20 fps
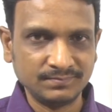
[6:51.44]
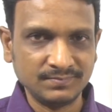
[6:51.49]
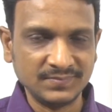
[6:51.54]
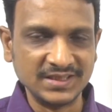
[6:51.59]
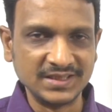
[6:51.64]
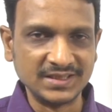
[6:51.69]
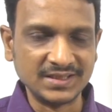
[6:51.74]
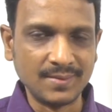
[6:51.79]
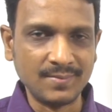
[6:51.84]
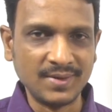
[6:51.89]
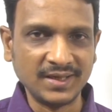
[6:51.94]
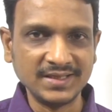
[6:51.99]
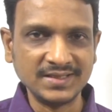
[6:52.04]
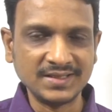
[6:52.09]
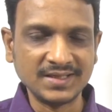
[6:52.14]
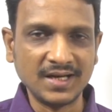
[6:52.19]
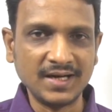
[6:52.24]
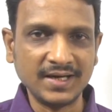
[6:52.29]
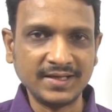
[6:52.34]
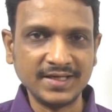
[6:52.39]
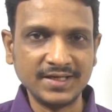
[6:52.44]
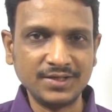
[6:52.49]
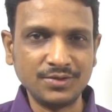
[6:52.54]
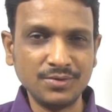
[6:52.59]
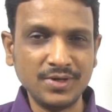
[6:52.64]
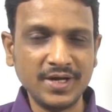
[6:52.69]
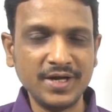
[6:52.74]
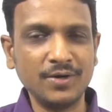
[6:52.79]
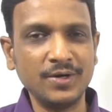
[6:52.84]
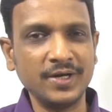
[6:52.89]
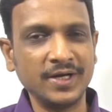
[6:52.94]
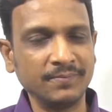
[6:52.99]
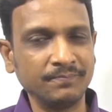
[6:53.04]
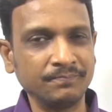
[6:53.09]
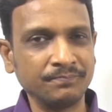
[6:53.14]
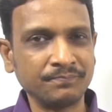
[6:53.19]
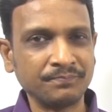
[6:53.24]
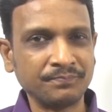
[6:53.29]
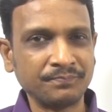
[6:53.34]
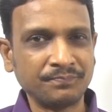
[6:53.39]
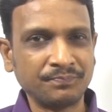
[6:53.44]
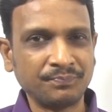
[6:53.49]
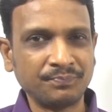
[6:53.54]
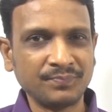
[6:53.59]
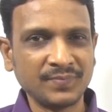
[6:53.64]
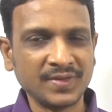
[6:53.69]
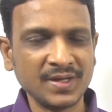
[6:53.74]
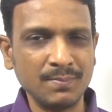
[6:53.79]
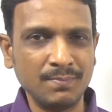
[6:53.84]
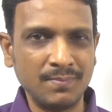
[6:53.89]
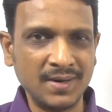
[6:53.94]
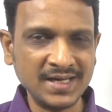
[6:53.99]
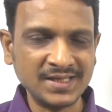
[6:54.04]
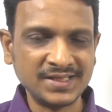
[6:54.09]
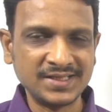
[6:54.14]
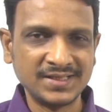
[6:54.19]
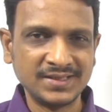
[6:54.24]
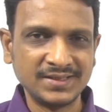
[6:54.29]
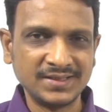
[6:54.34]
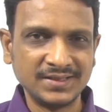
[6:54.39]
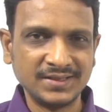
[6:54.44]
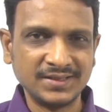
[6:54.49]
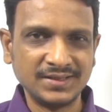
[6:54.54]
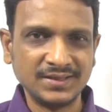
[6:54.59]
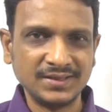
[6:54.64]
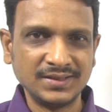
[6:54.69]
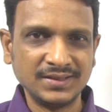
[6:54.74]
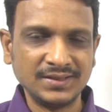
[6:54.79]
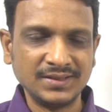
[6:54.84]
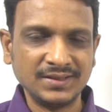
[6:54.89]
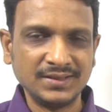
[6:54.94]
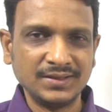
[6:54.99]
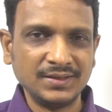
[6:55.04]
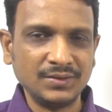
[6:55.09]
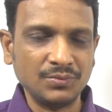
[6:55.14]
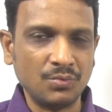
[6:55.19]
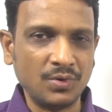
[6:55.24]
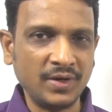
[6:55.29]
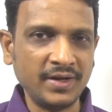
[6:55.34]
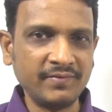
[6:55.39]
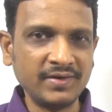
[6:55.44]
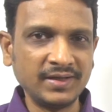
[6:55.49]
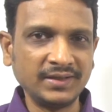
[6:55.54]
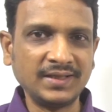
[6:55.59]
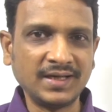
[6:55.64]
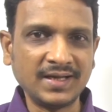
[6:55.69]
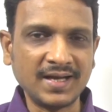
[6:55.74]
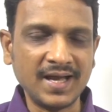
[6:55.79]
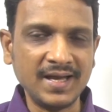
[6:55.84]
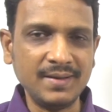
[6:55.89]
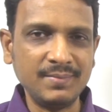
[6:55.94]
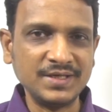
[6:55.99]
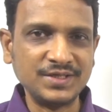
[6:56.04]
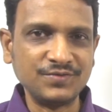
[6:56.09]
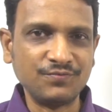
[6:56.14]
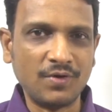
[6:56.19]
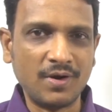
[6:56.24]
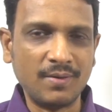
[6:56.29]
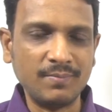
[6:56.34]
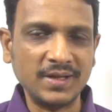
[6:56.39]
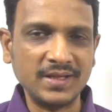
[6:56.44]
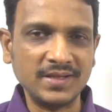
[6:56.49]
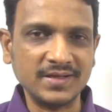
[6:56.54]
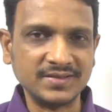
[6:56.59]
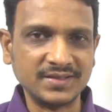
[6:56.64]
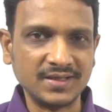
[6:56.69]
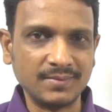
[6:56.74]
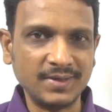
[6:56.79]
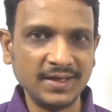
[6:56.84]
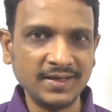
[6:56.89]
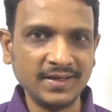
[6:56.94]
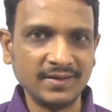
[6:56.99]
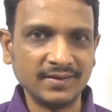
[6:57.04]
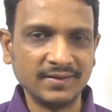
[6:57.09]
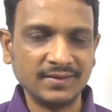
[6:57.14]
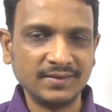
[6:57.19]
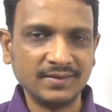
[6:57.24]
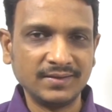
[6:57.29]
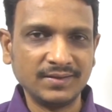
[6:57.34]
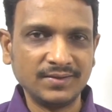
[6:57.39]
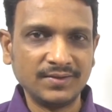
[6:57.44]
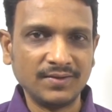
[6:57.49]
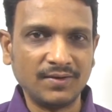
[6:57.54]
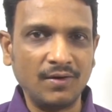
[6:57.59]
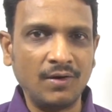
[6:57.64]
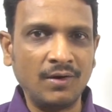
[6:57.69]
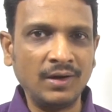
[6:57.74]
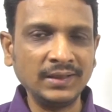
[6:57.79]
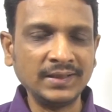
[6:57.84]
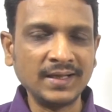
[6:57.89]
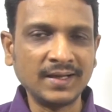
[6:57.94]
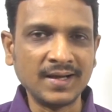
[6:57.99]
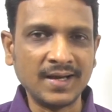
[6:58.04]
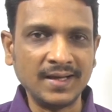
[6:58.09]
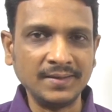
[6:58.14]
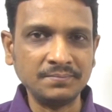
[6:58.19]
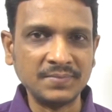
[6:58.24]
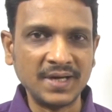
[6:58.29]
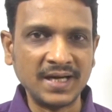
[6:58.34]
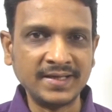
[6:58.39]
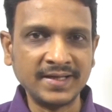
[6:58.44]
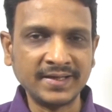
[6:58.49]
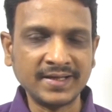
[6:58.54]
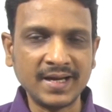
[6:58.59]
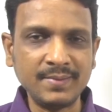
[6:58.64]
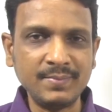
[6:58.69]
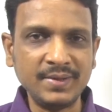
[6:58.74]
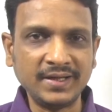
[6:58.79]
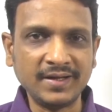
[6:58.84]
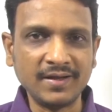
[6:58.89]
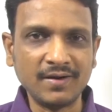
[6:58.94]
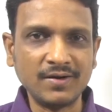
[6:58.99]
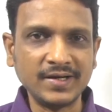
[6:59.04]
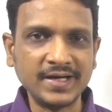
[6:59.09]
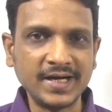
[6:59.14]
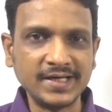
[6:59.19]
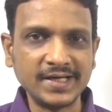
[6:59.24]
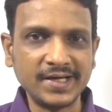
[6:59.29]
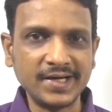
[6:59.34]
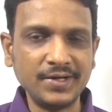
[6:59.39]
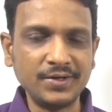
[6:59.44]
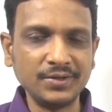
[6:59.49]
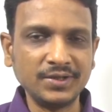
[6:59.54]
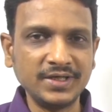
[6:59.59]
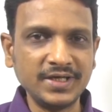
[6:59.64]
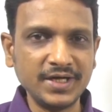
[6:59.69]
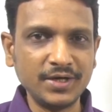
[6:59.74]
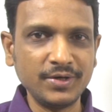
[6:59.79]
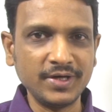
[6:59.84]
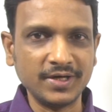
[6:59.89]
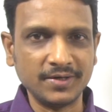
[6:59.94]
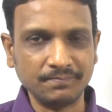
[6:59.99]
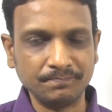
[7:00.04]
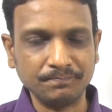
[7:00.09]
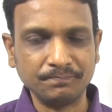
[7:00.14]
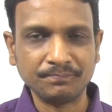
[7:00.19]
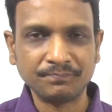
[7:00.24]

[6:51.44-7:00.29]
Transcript: The stomach is connected to duodenum. But whatever the chyme is formed in the stomach, all the chyme at a time, it cannot enter into the duodenum.